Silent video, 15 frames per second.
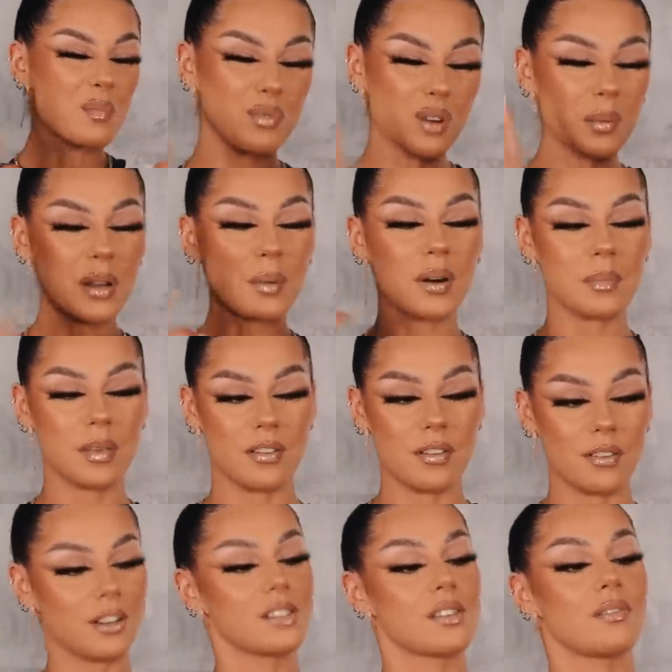one of my
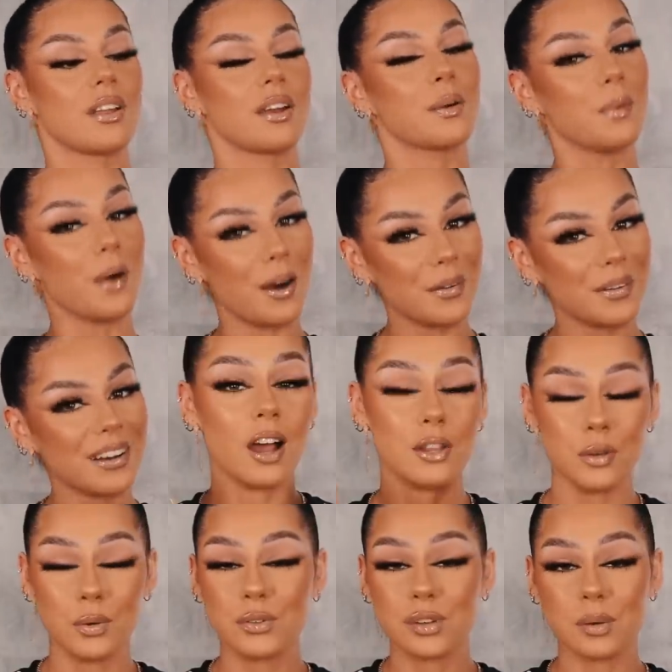favorite looks I've done in a while. I
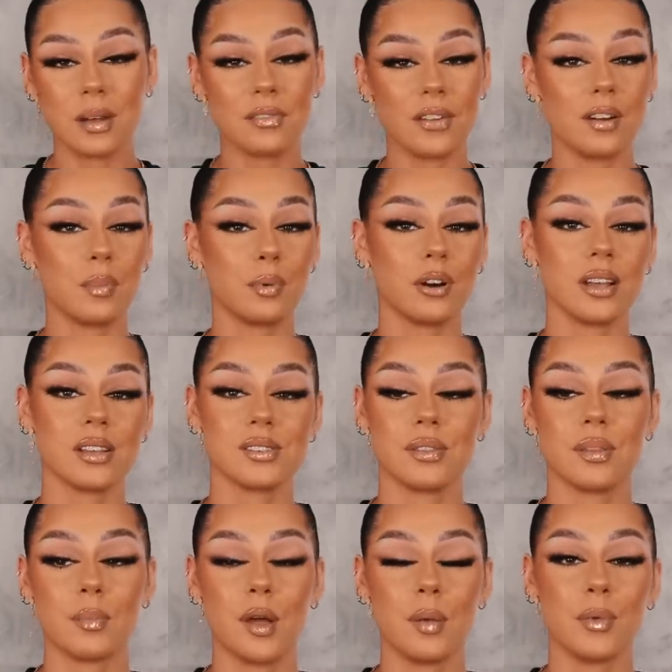used all my favorite products at the
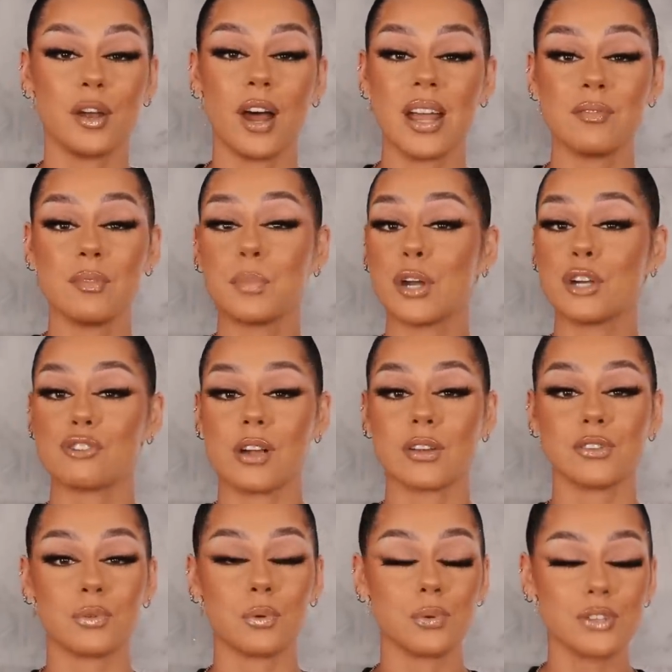moment. I even put in
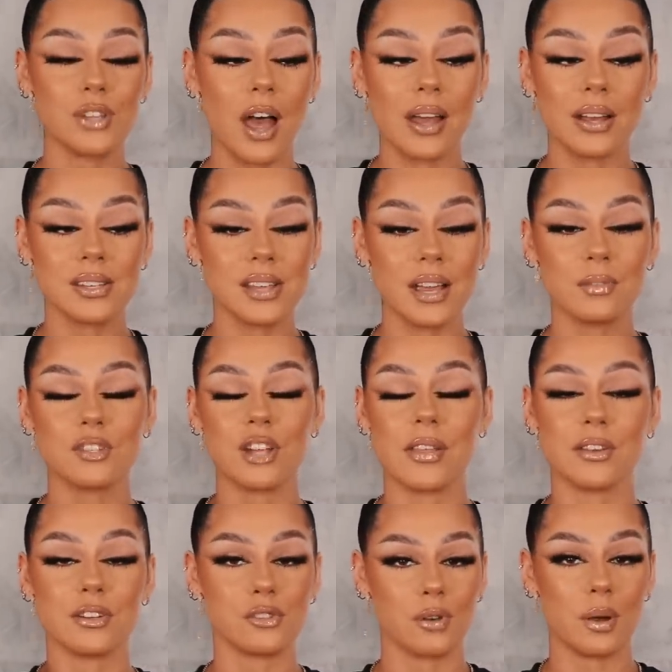drugstore alternatives. Check the
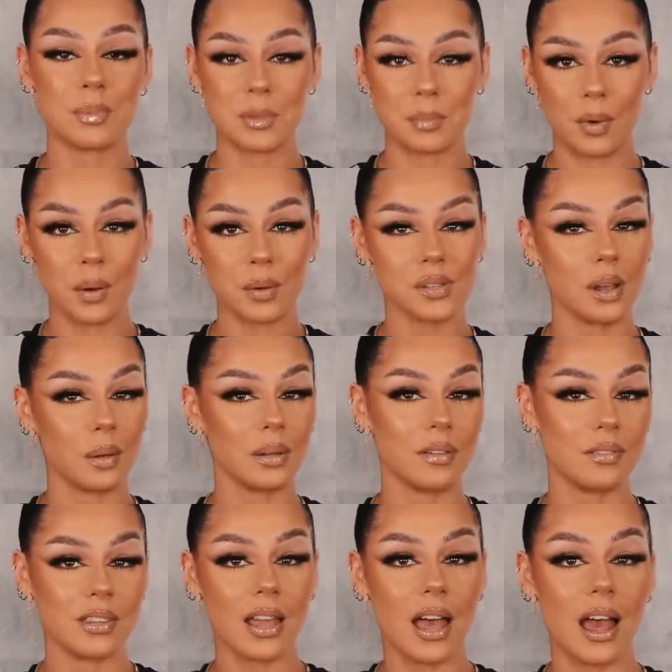description box, I'll leave
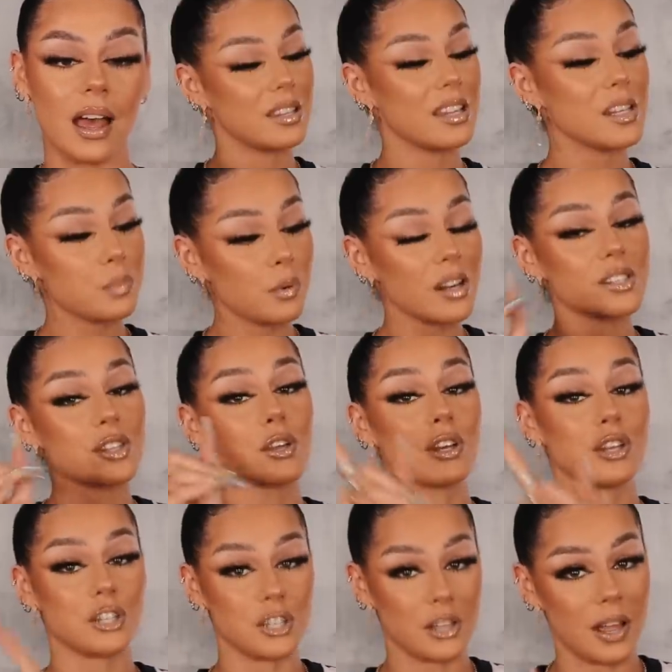it there. These products are good
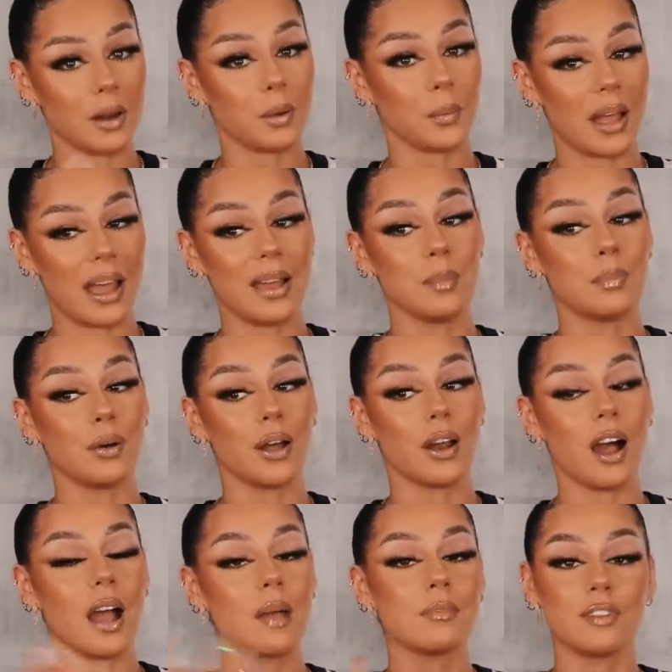as shit, okay? But
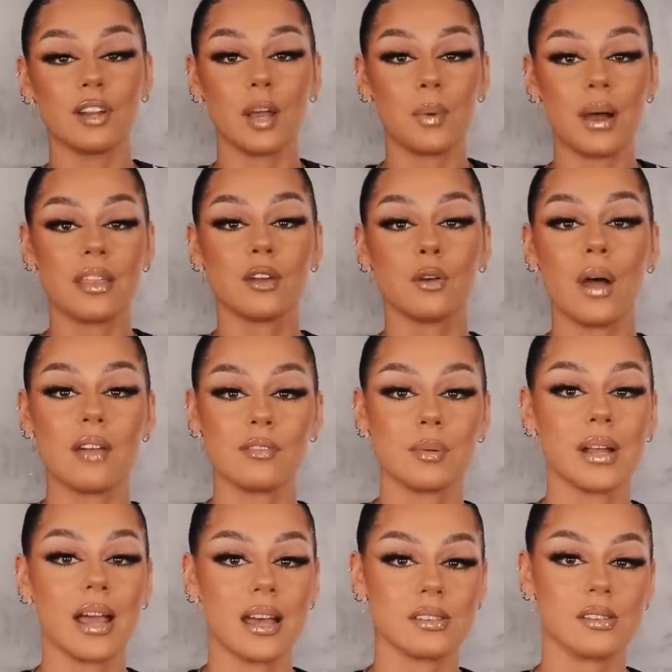I'm fully aware that not
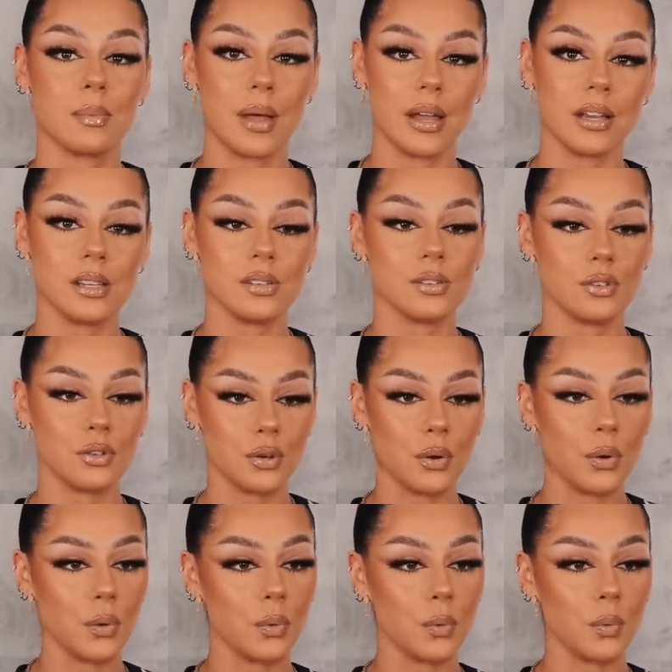everybody has the pennies
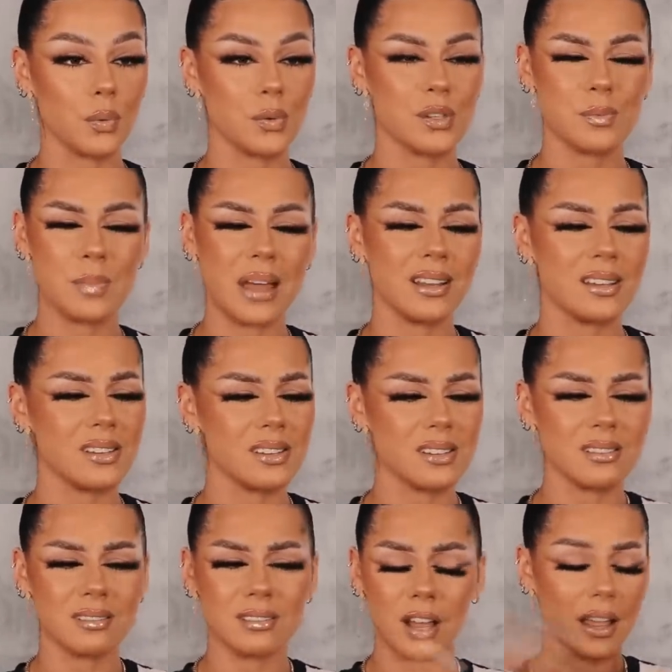to spend
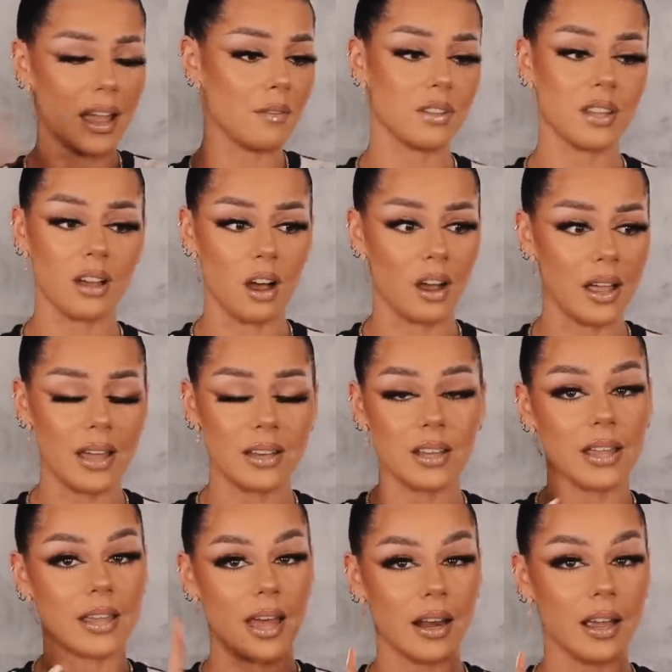like everything high end, I
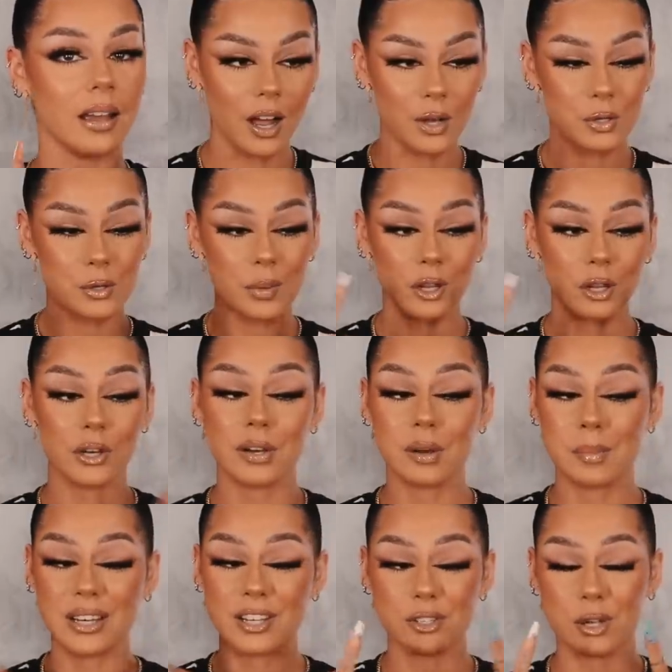get it. I also included a
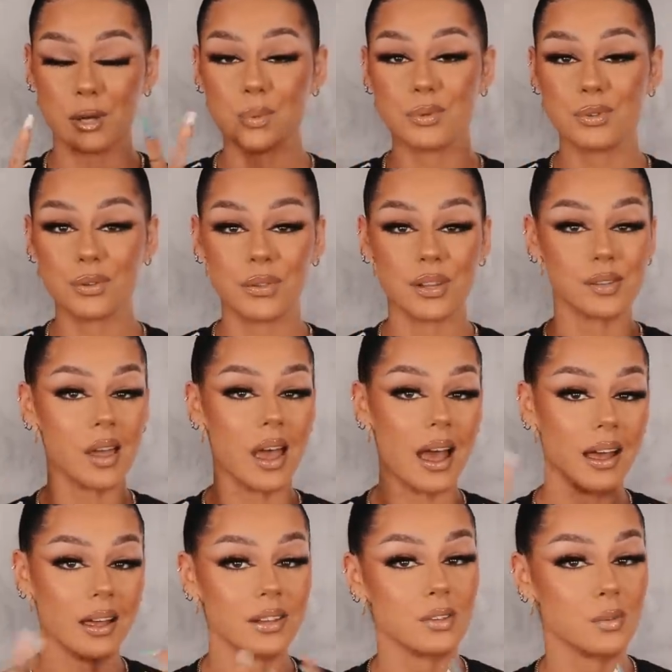mini toots on this
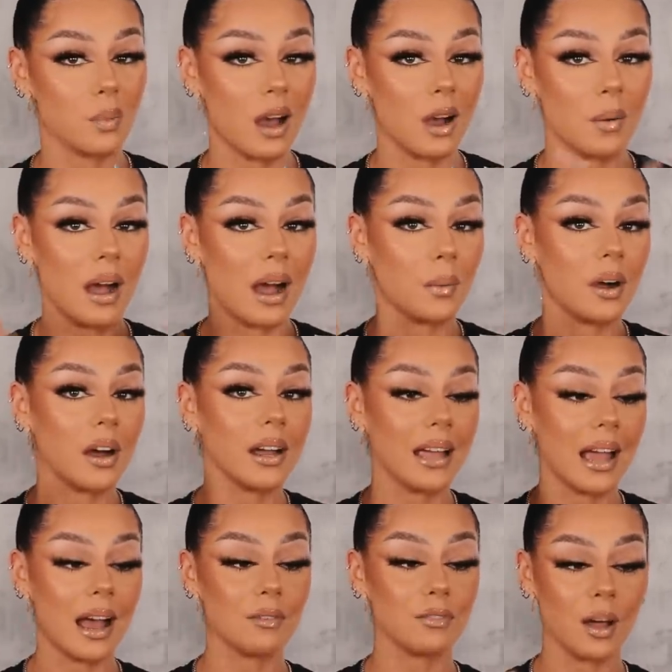hair as well, how I
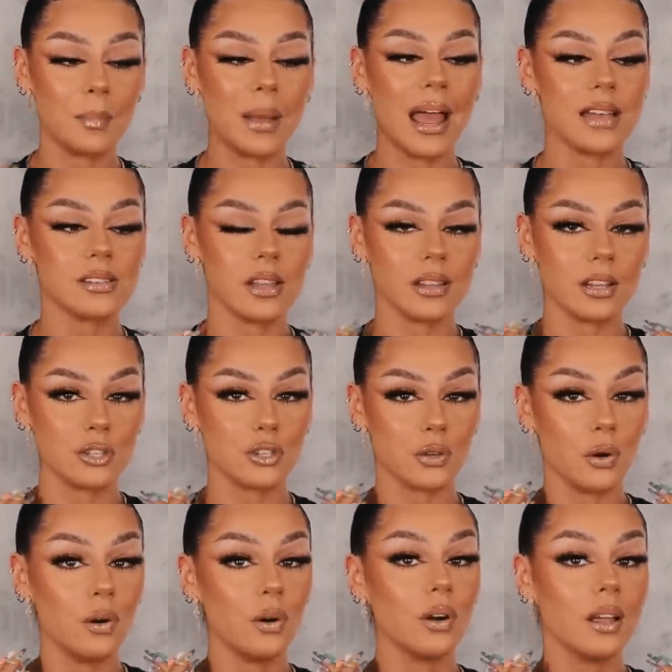have, my hair's like this
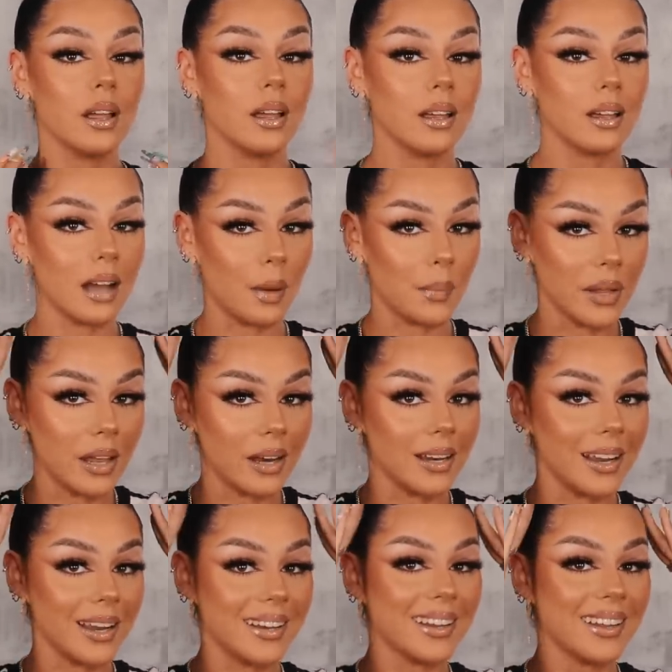short, how I get it
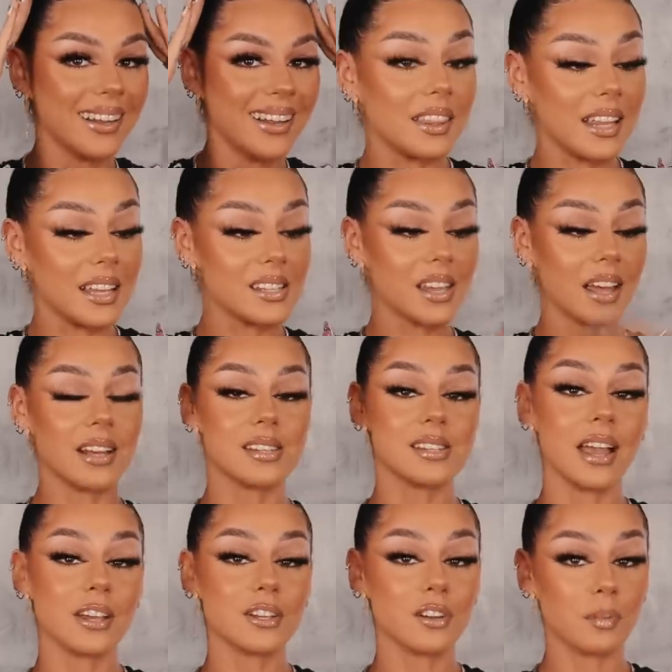in. This kind of
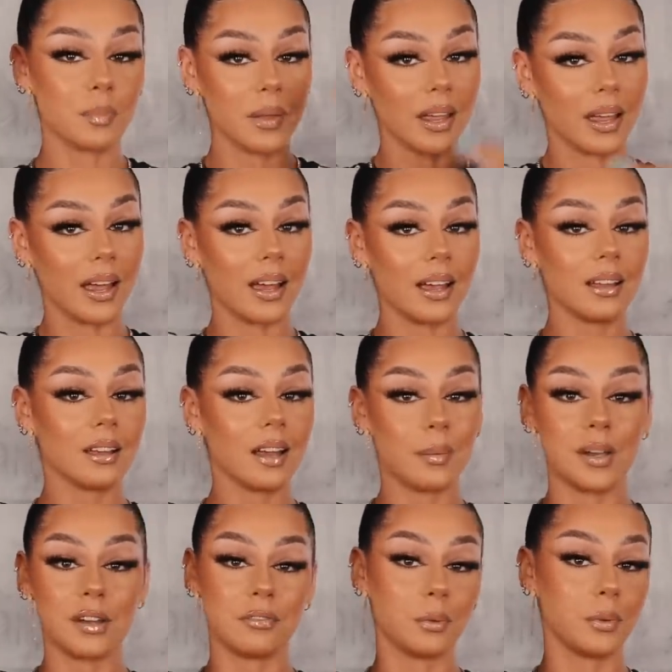section of me here, I
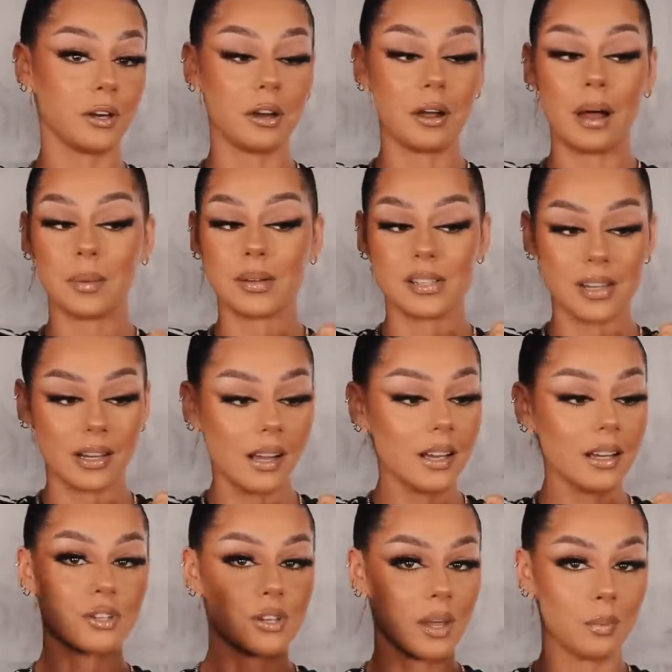mean, if you wanna know how I did it,
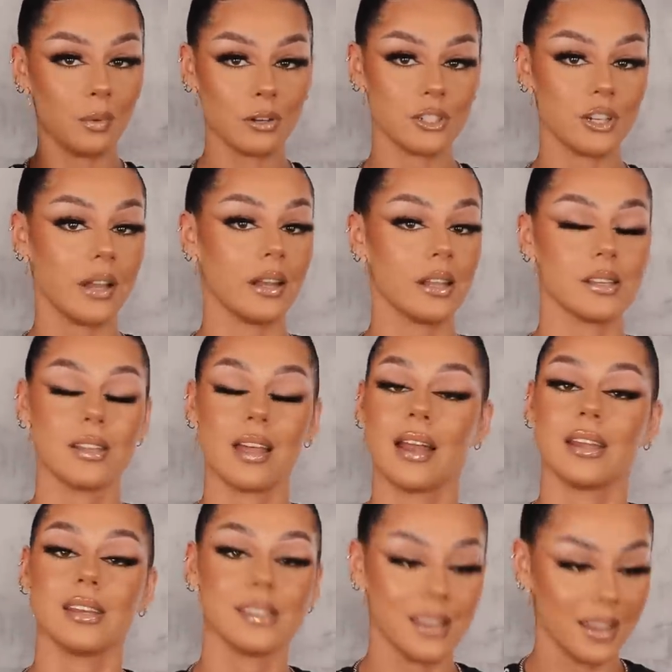just keep watching, it's that
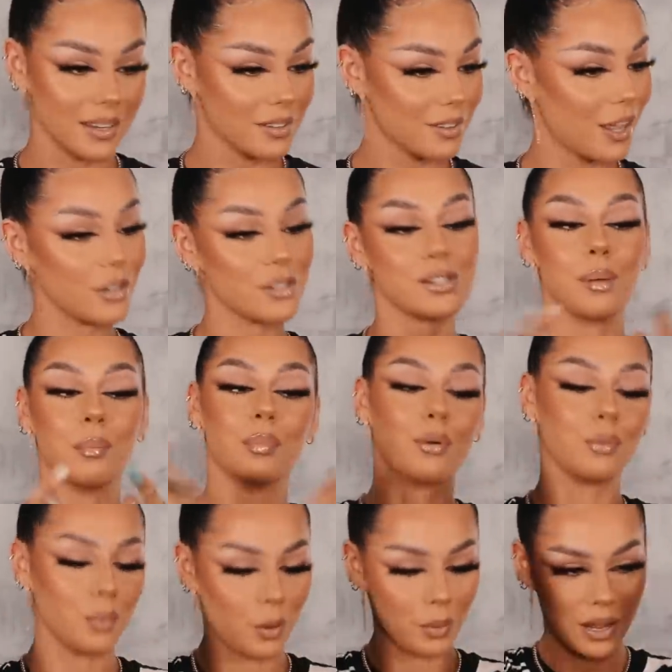easy, that simple.
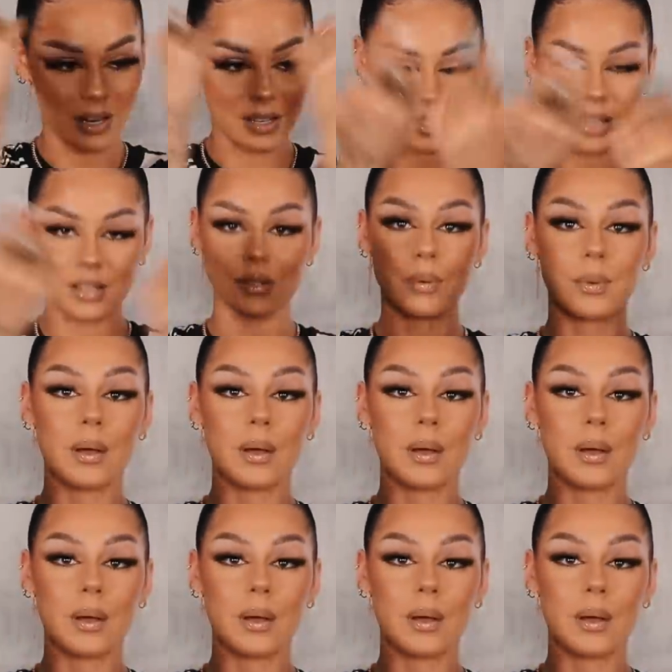Okay, let's get to